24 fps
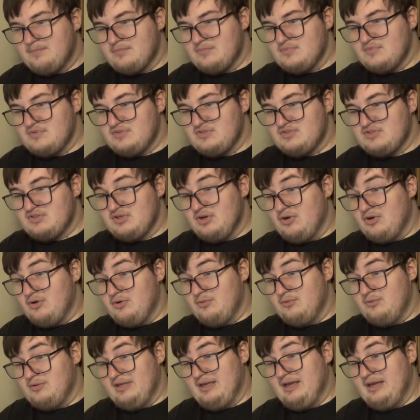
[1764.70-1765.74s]

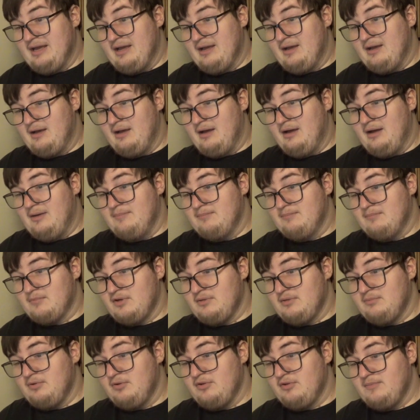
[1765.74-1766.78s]
So yeah, I'm
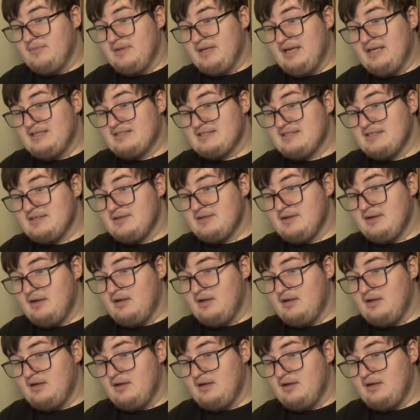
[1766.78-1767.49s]
gonna put them in A tier.